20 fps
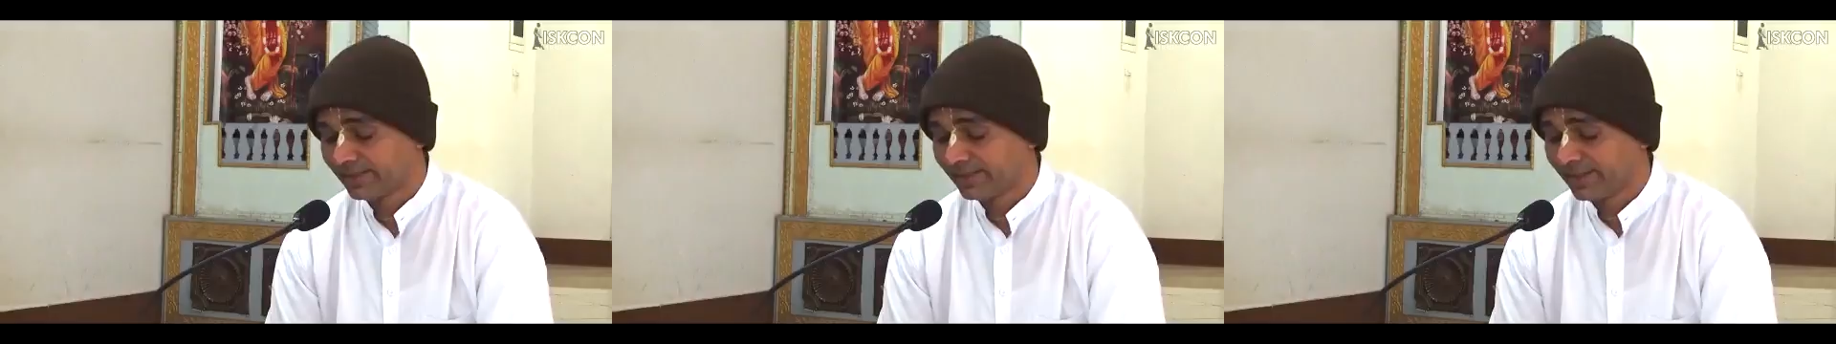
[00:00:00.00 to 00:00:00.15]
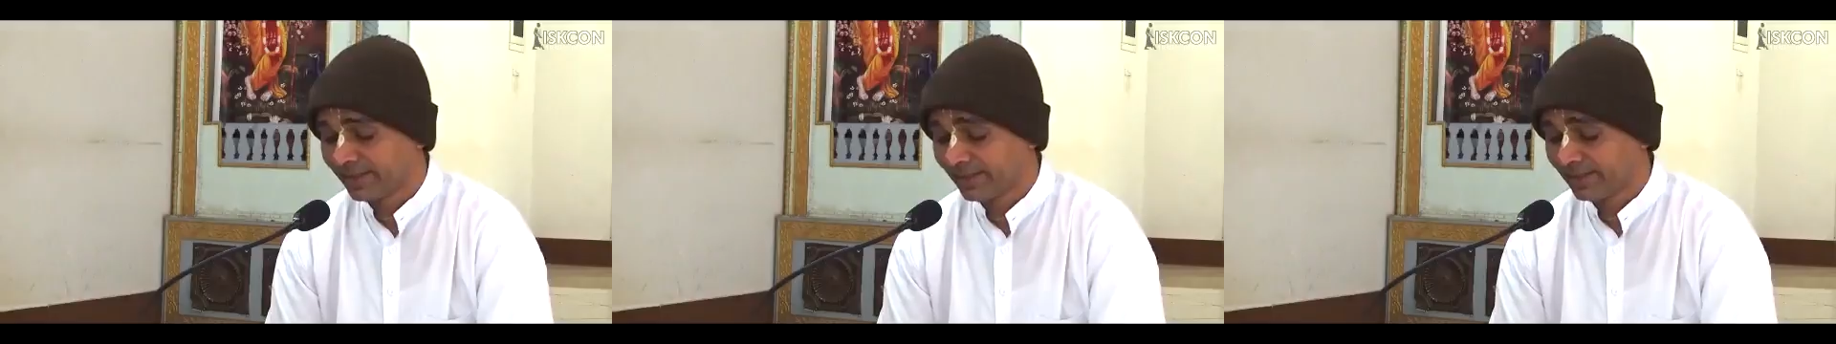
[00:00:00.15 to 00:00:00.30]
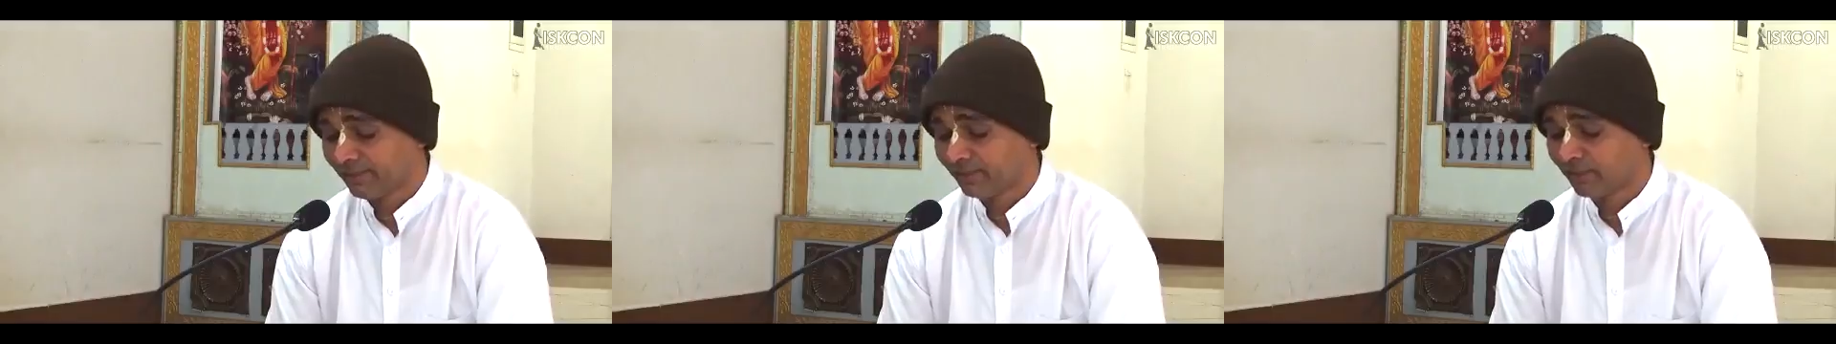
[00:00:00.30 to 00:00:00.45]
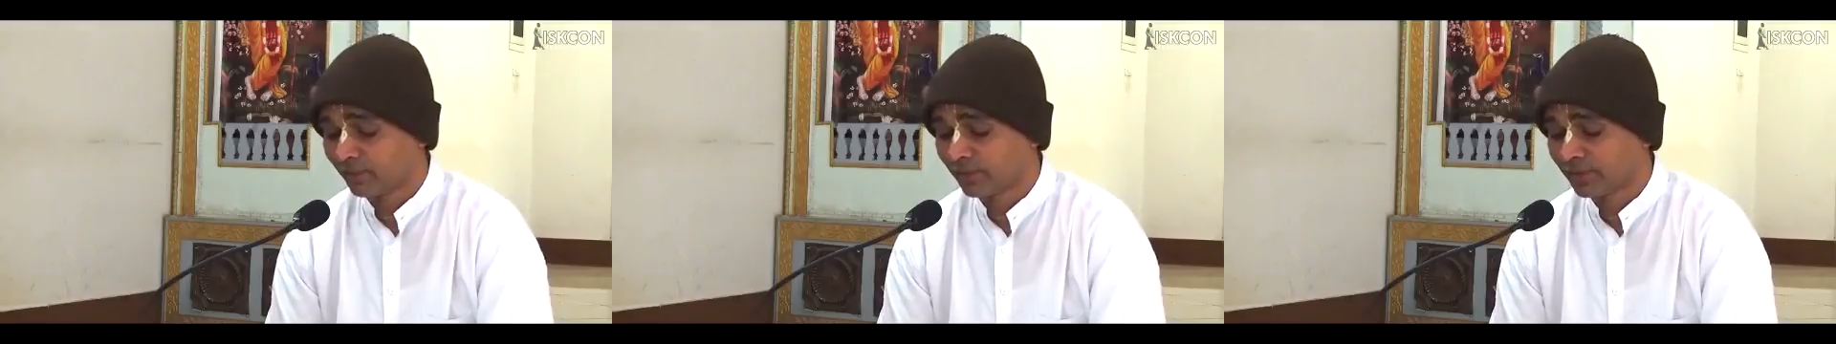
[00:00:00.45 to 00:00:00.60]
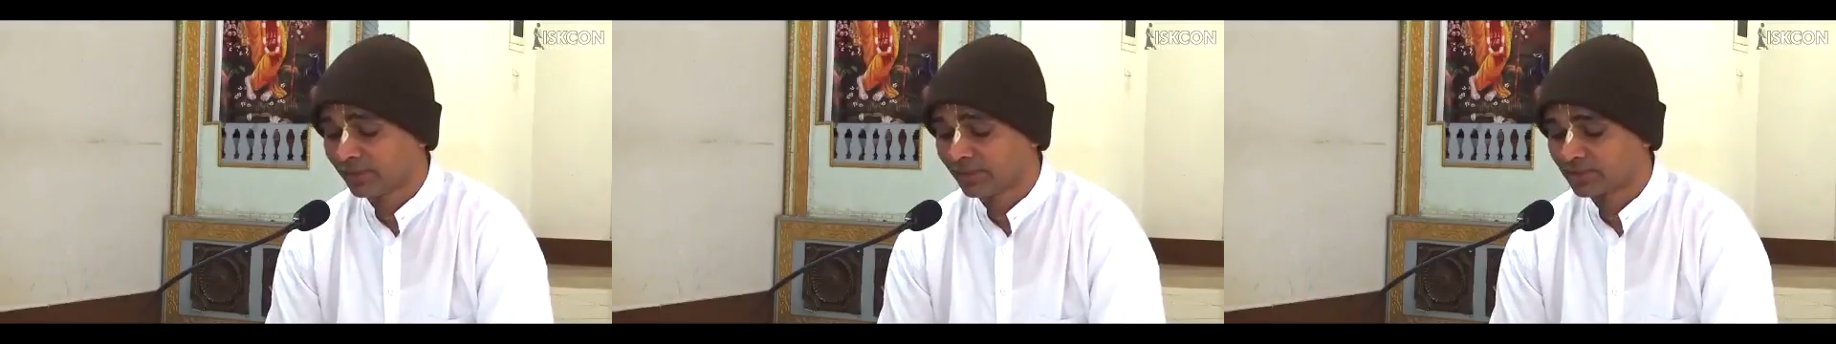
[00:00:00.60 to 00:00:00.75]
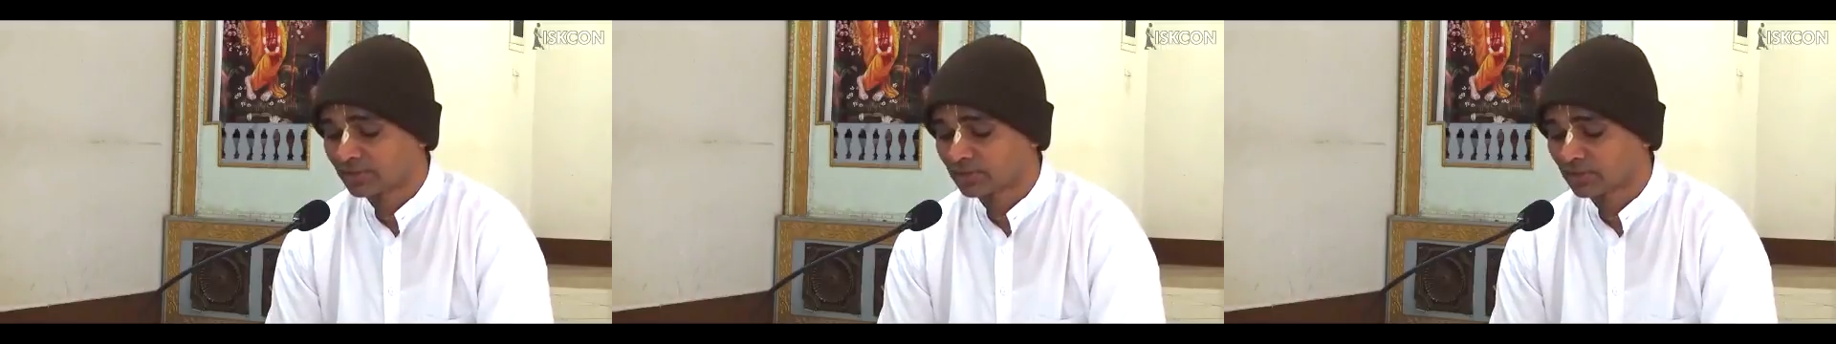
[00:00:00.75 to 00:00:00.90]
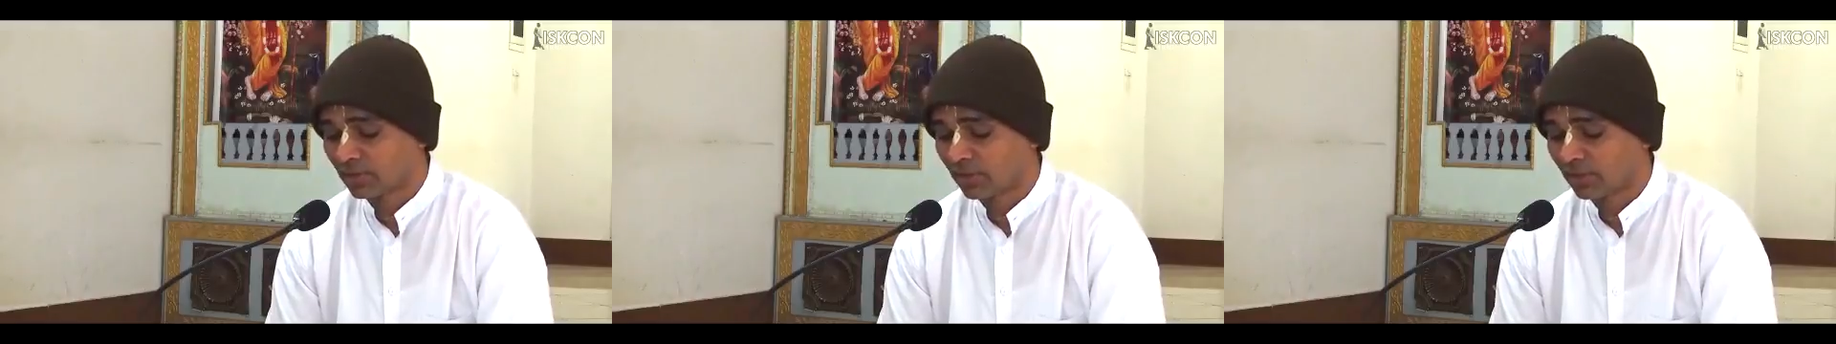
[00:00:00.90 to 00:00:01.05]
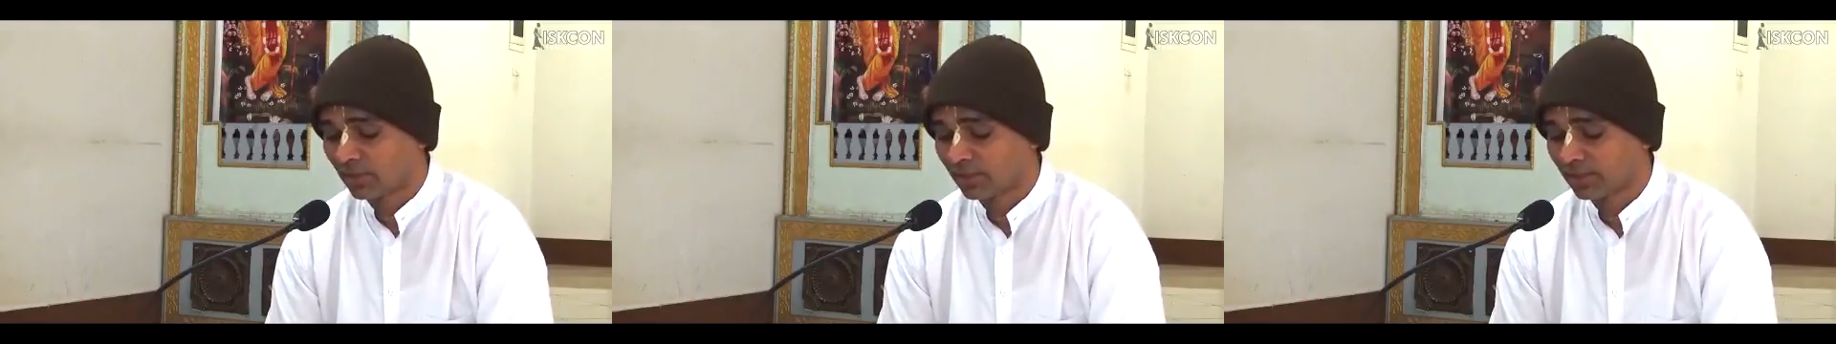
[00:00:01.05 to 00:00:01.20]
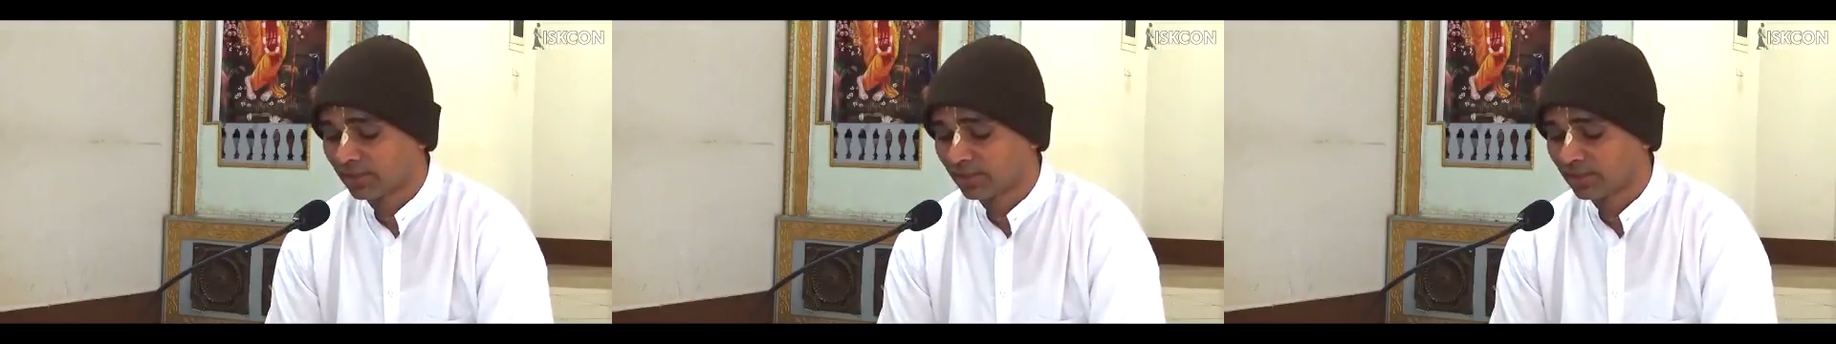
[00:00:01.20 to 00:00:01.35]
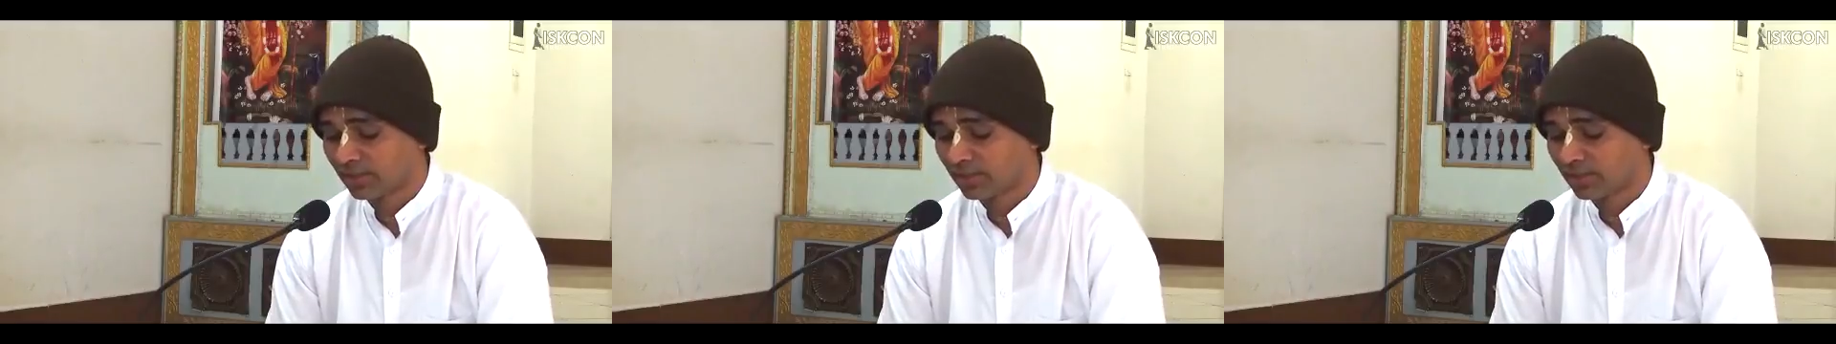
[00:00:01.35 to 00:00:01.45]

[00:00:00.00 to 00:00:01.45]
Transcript: Therefore, it is called